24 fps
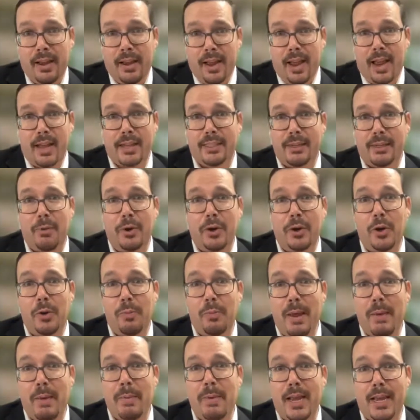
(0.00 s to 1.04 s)
as someone who
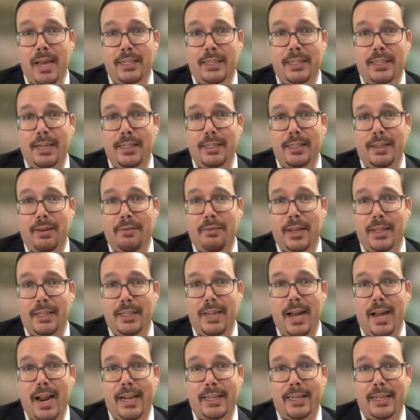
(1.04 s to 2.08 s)
maybe has done stuff that's
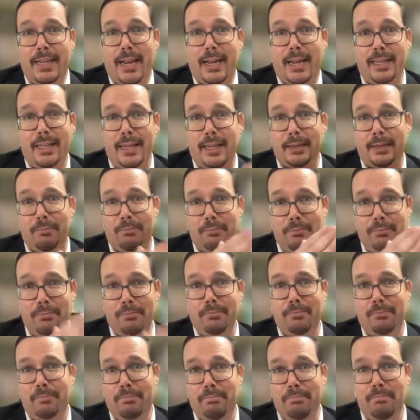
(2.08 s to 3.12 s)
not exactly
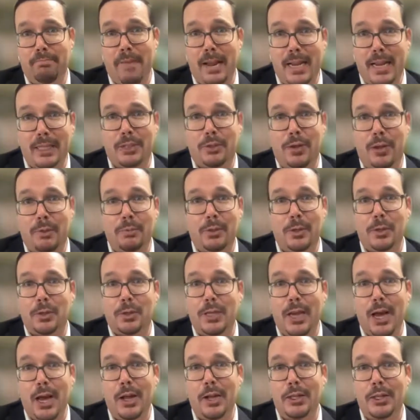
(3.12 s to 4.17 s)
mainstream
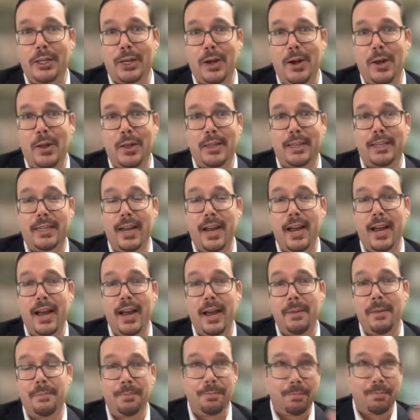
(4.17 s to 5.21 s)
sociology all the
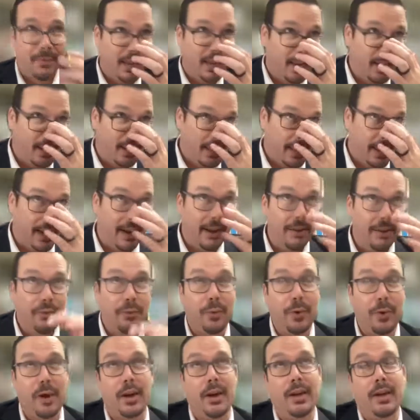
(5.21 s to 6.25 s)
time, that if
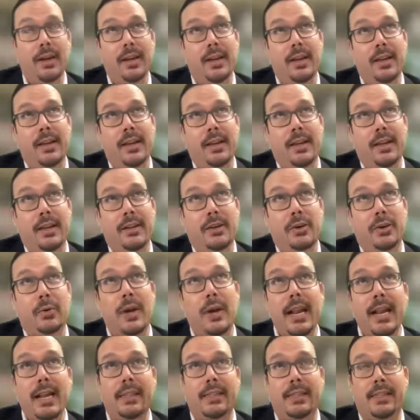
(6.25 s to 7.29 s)
we're
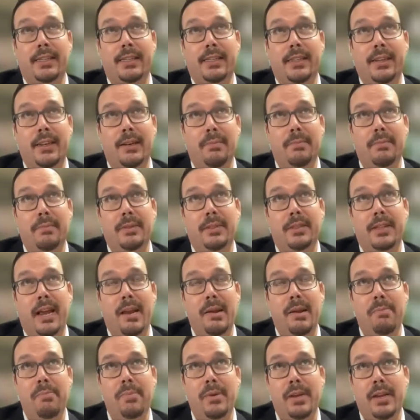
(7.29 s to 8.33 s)
creating systems
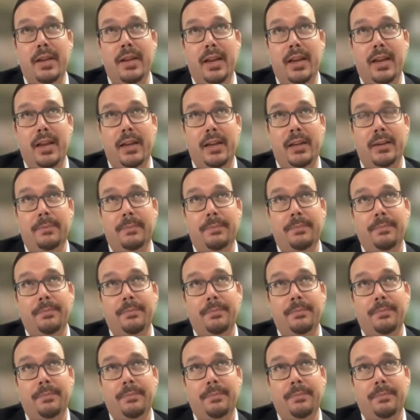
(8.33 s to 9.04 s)
and being